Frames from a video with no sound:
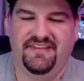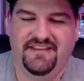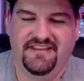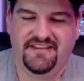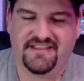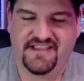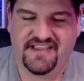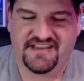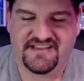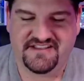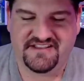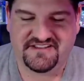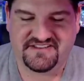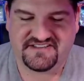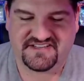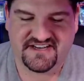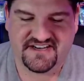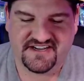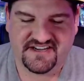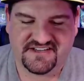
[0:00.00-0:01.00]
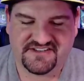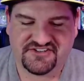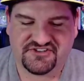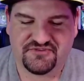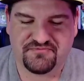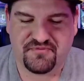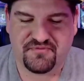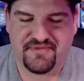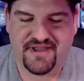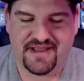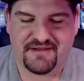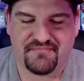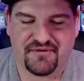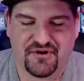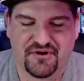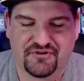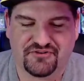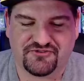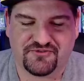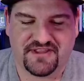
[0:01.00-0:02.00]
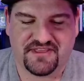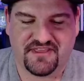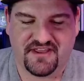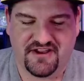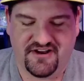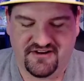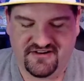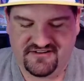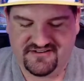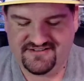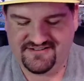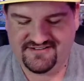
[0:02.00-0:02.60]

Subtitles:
In his Superman pose right there.